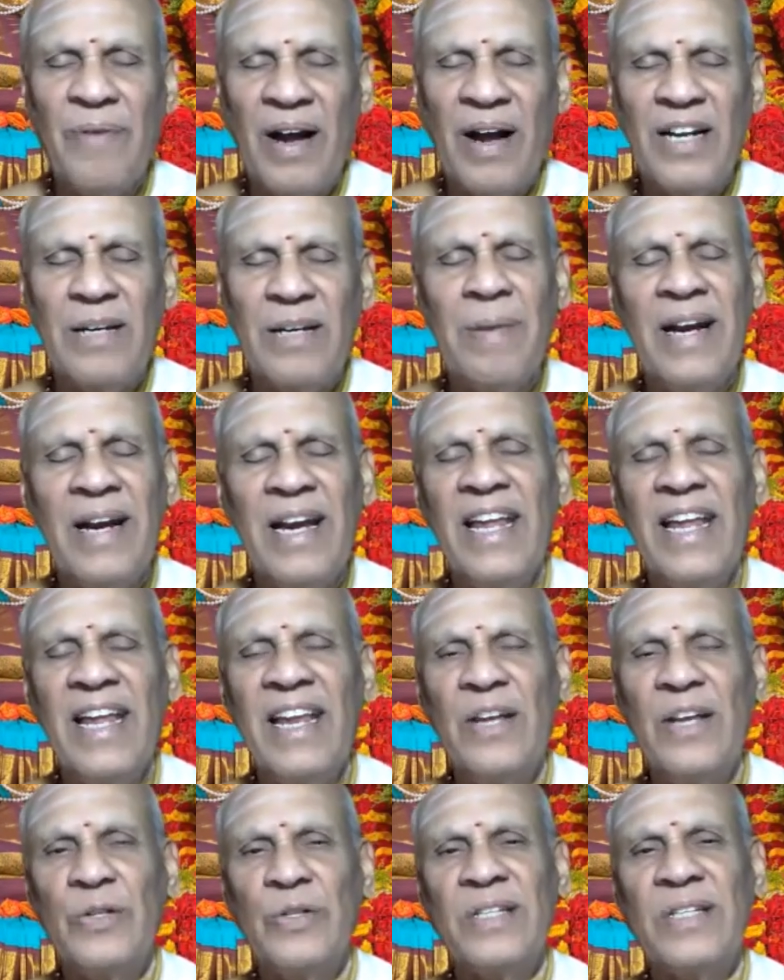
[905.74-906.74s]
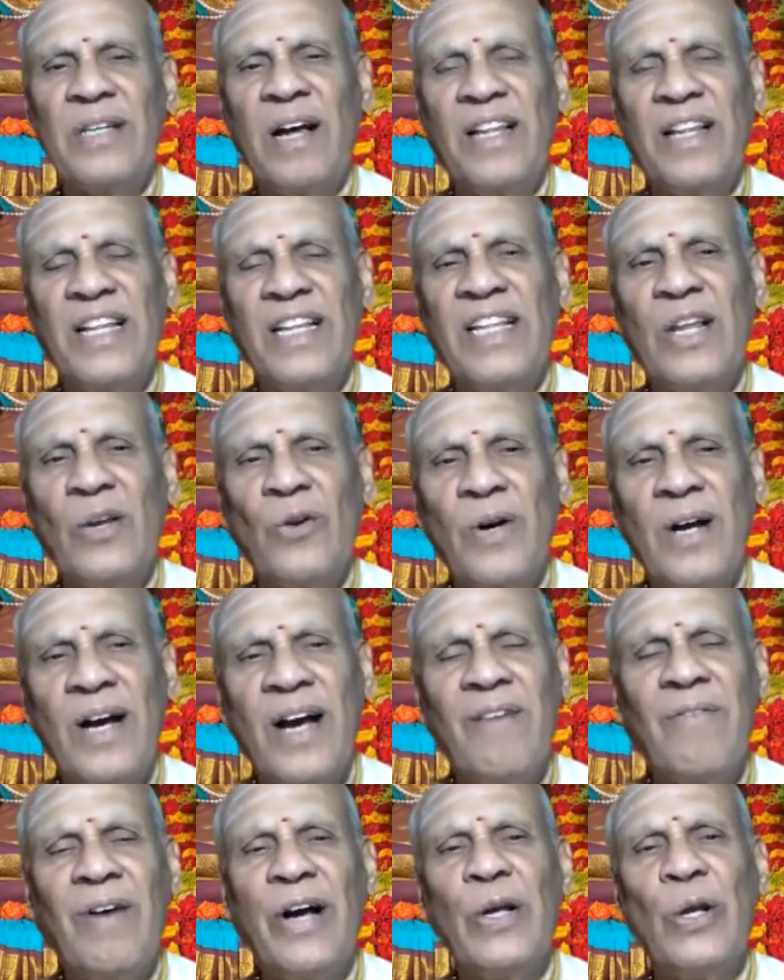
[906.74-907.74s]
ultimately he reaches Aditya
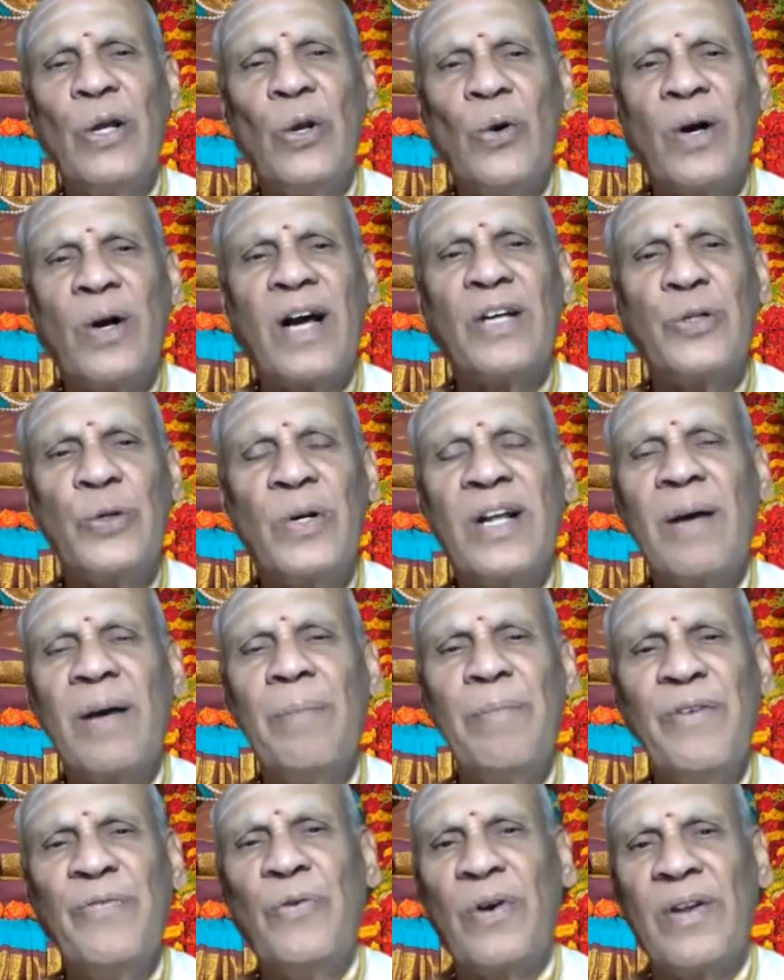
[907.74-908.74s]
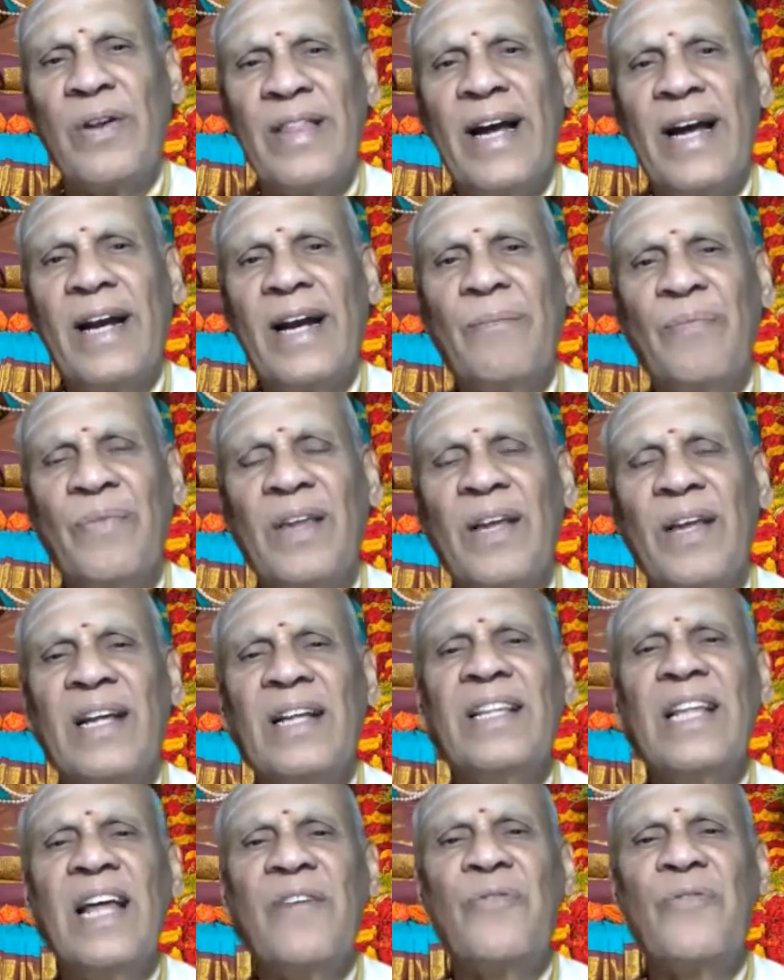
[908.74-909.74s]
Loka, Vayu Loka should come before that.
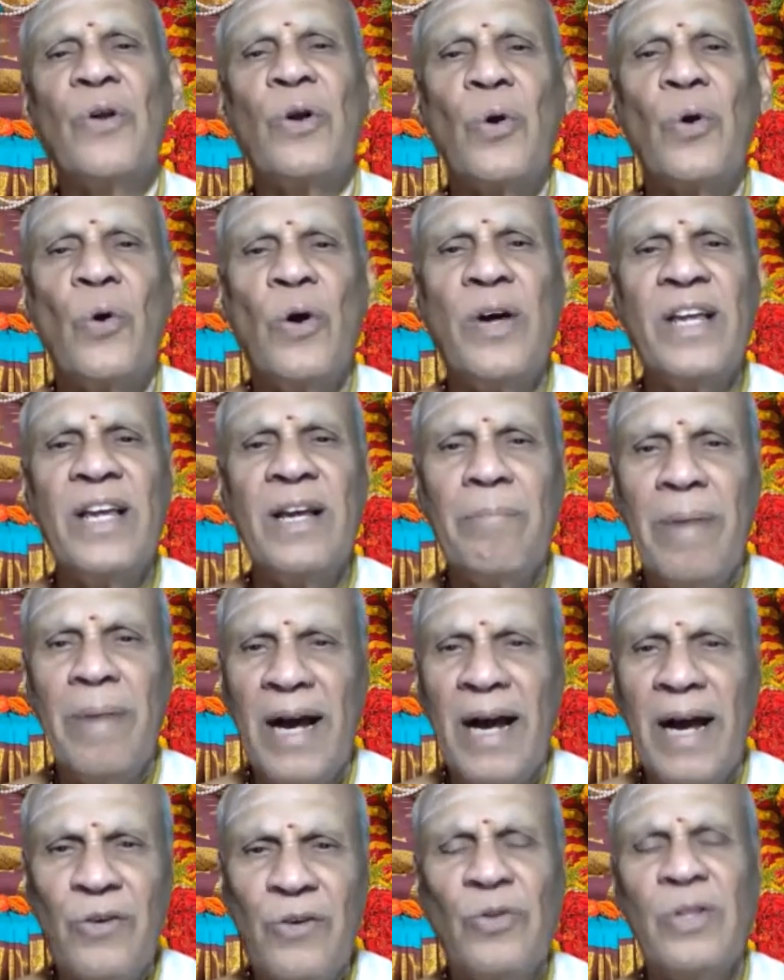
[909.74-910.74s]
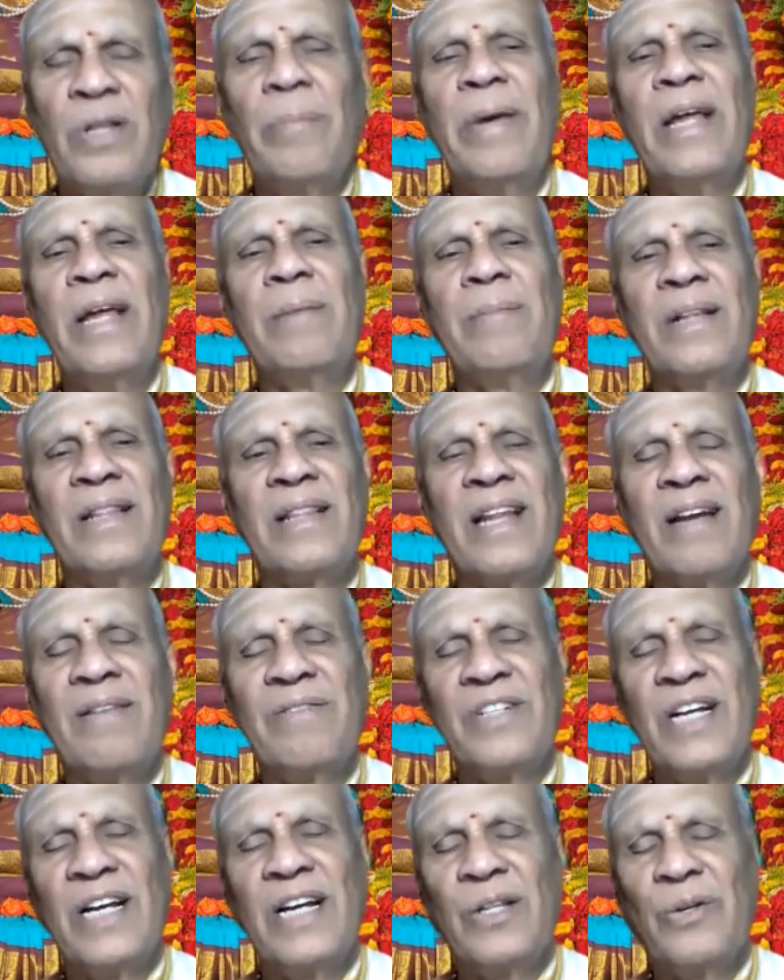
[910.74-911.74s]
Therefore, going back to the main mantra
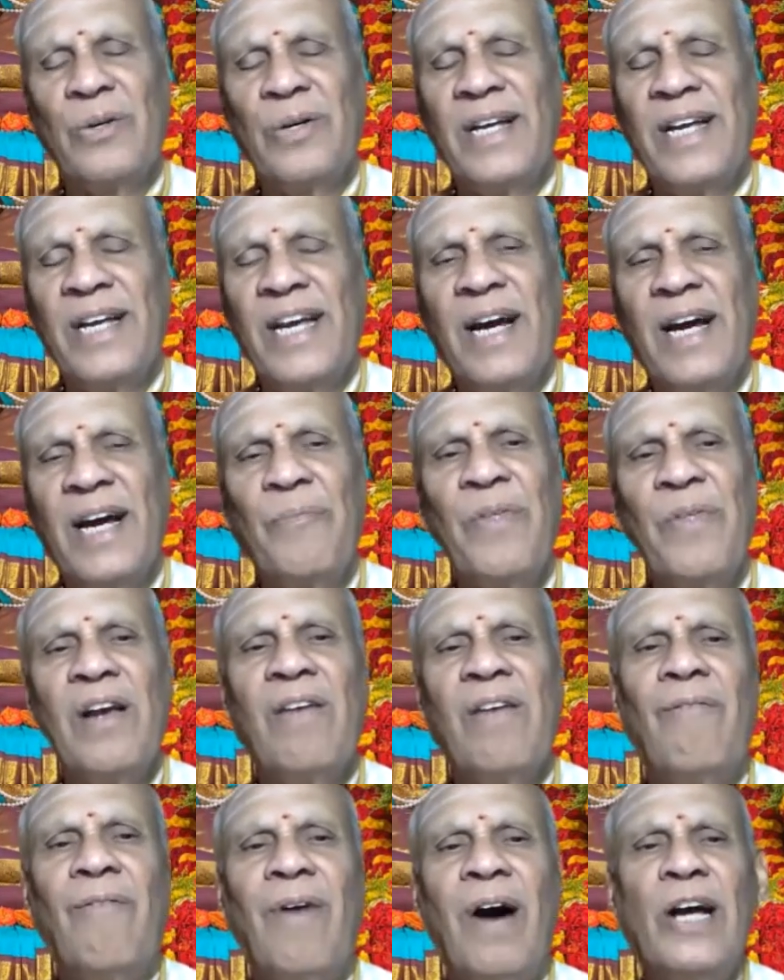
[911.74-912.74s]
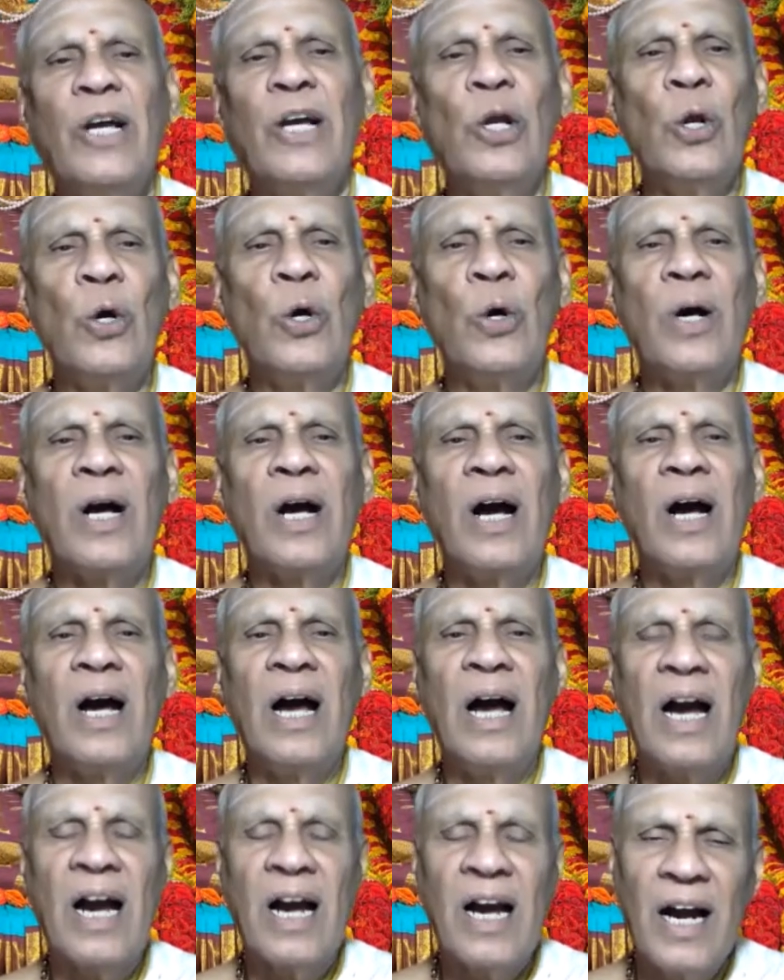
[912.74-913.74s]
of Chandogya, Vayu
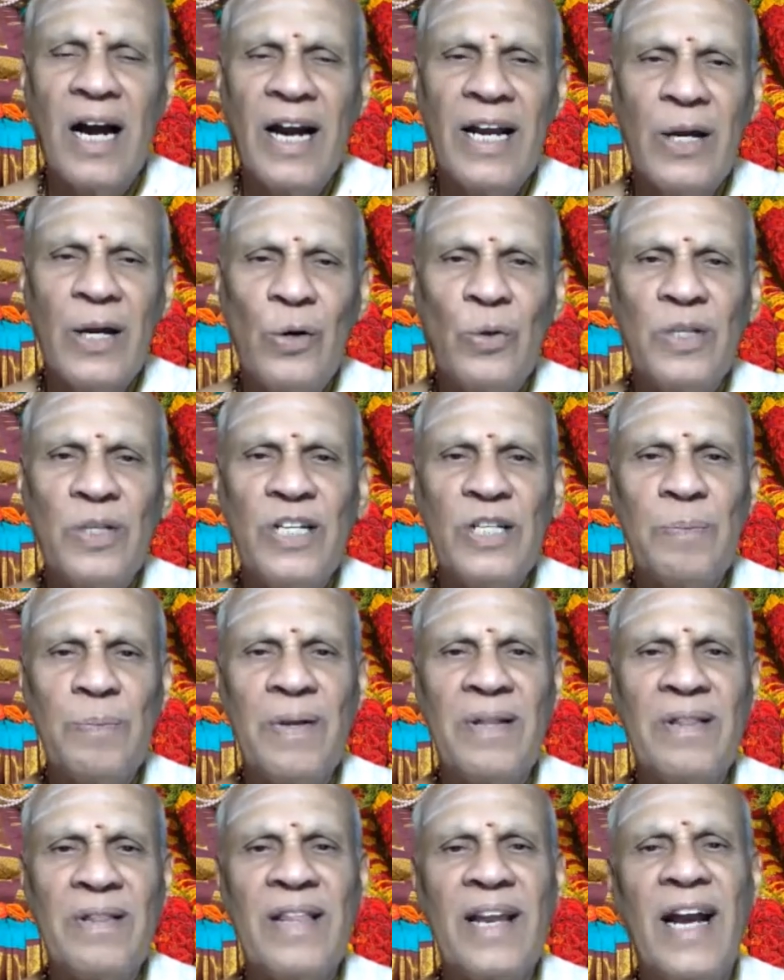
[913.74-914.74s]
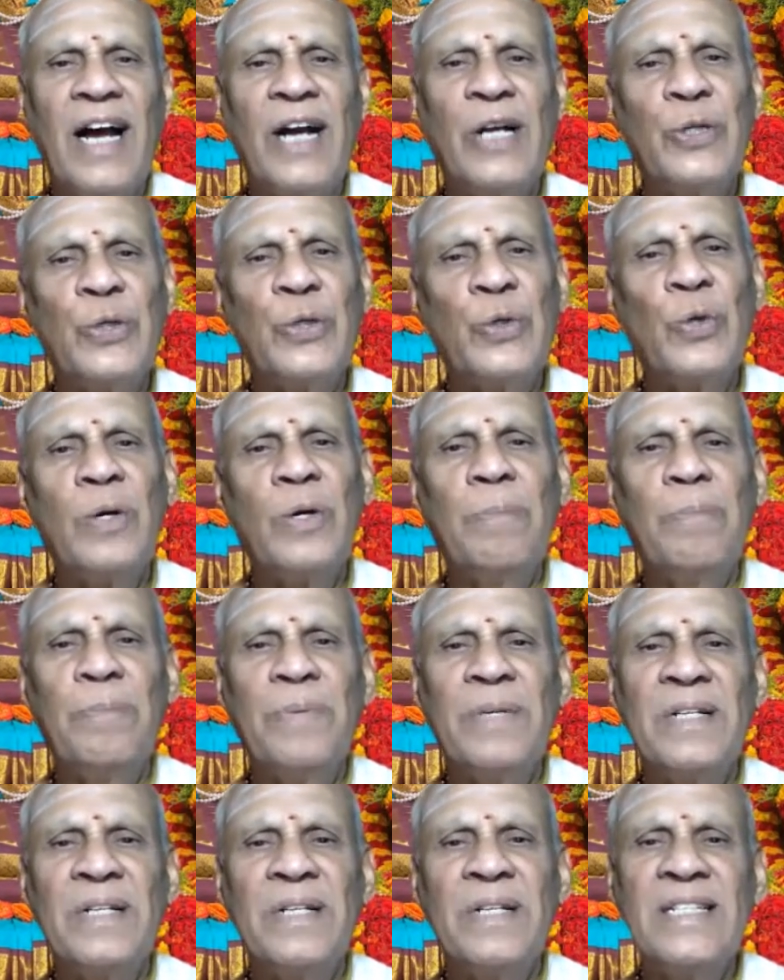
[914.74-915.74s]
Loka, according to this mantra, should
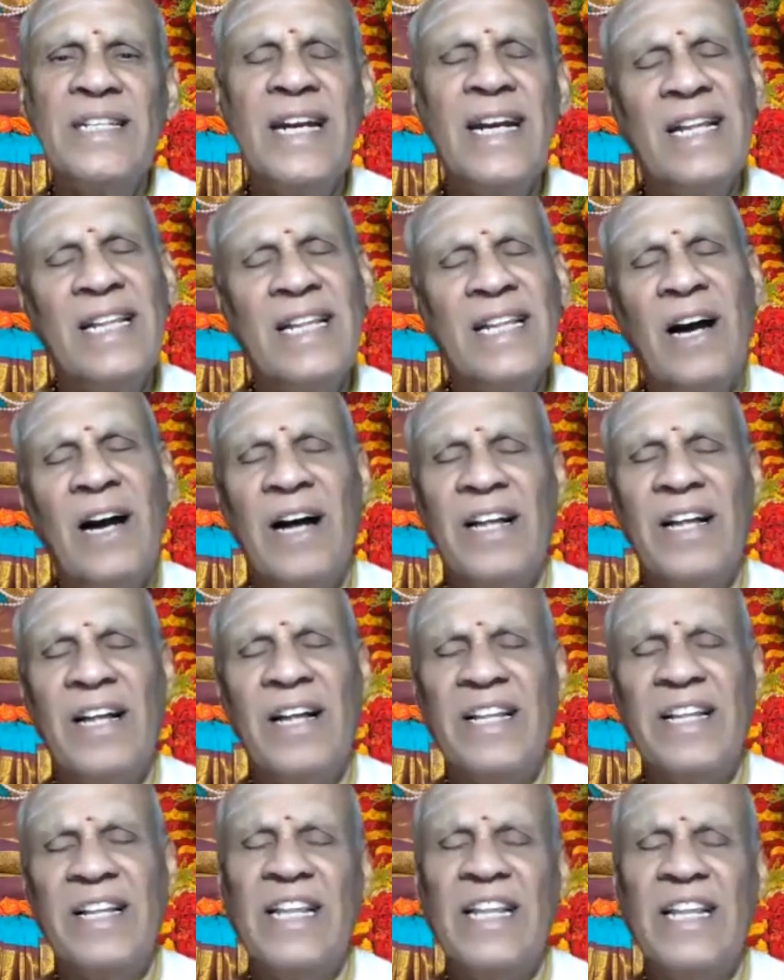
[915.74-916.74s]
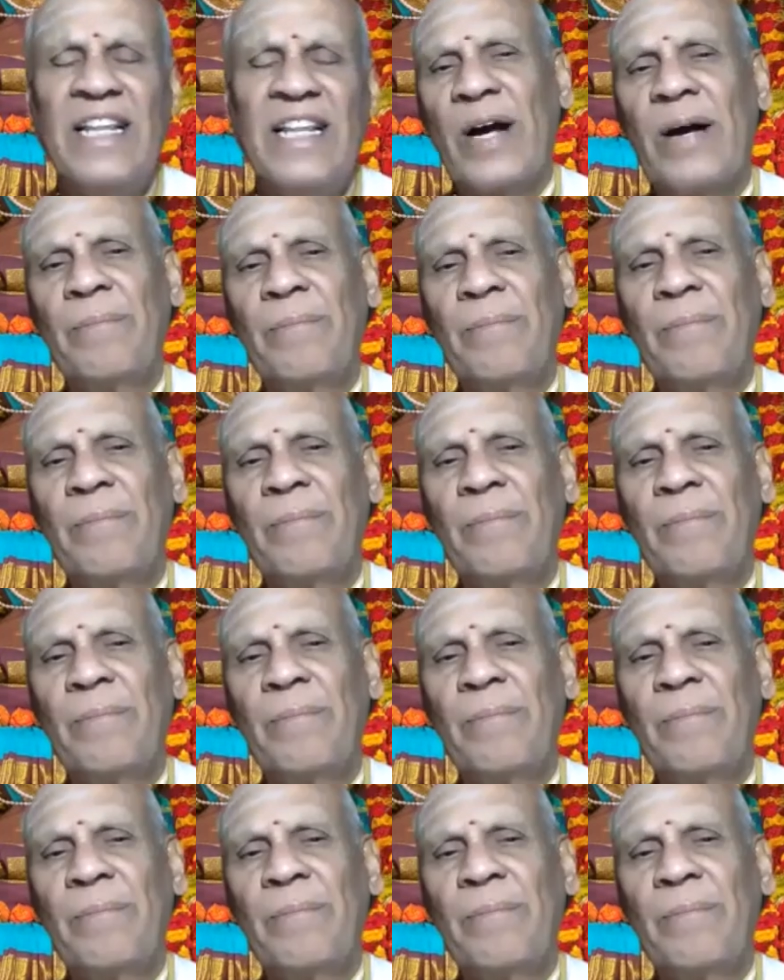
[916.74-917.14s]
precede the Aditya Loka.